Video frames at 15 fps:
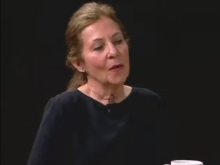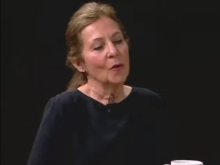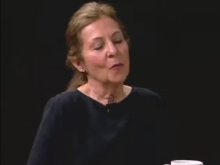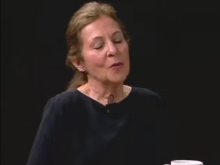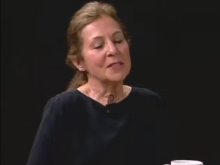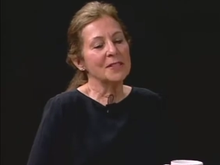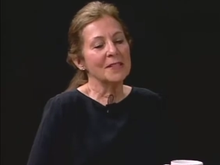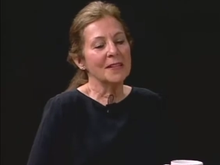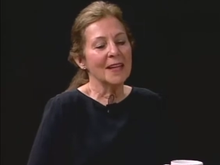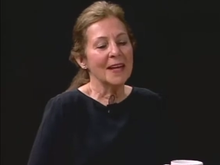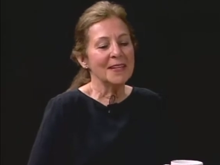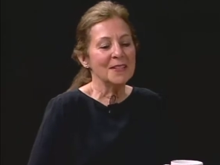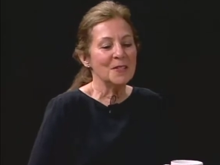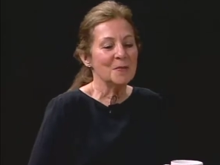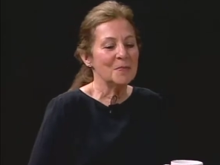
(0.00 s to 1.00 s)
What's it
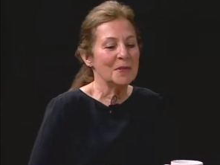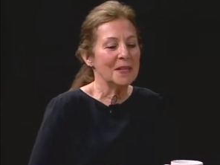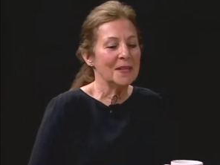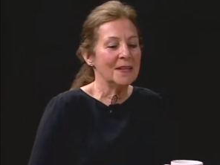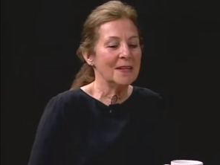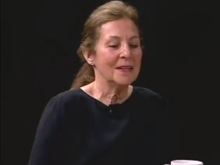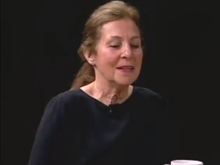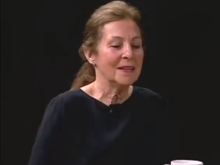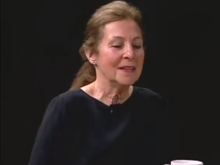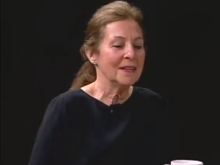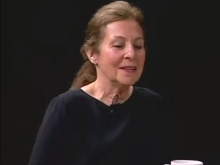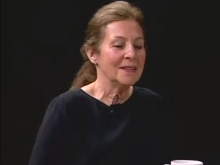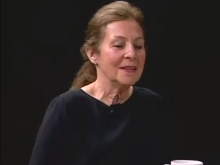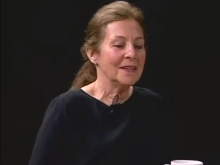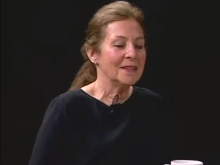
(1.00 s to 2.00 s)
like to be
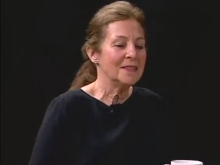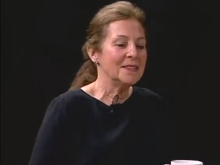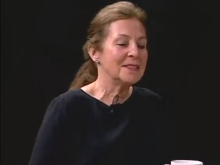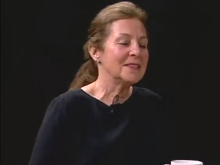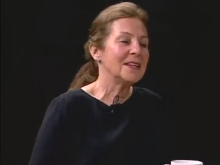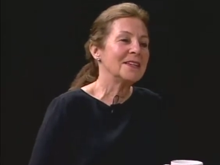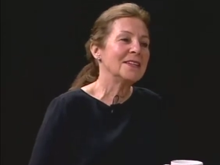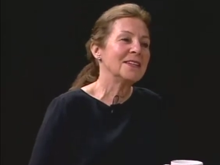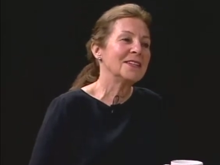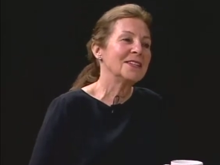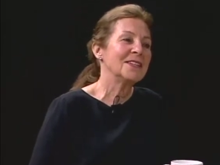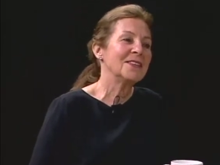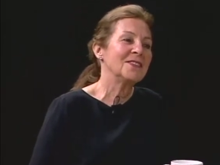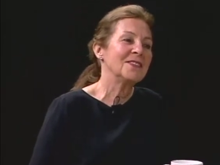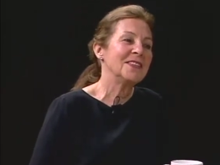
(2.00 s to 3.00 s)
a, a,
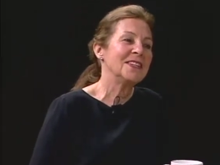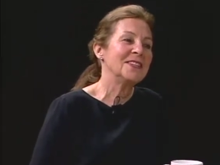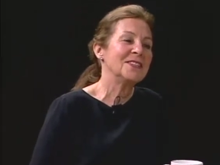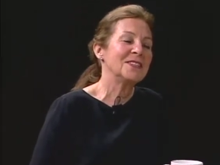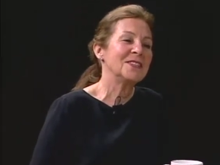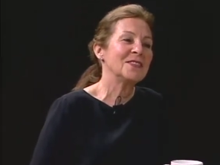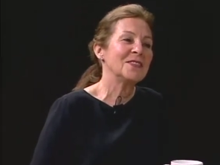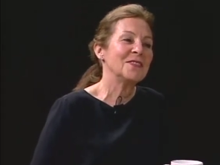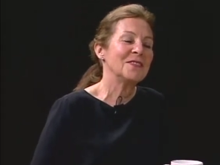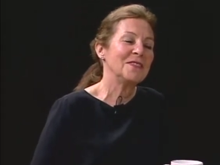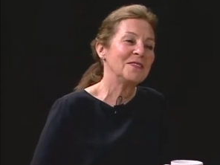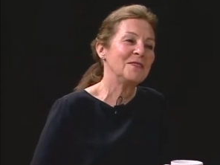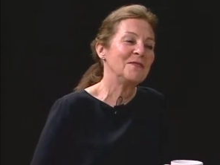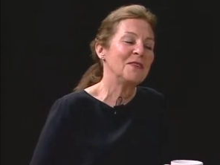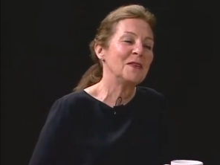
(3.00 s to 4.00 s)
descendant of these
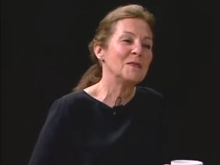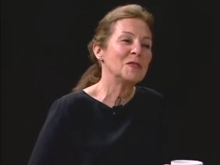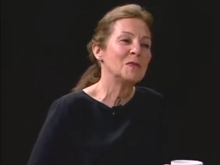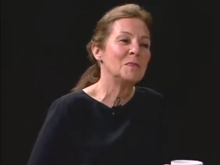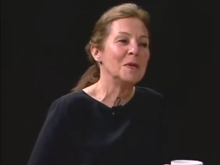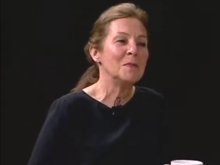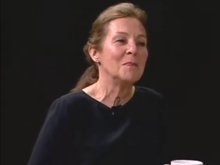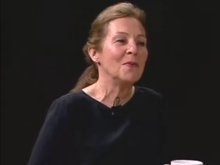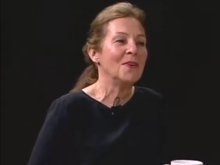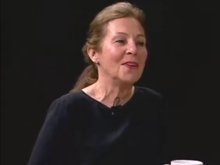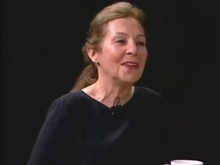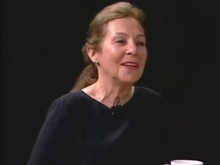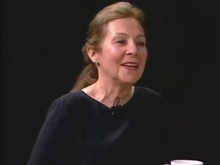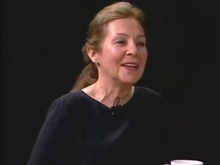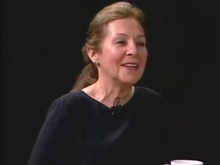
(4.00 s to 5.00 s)
famous people?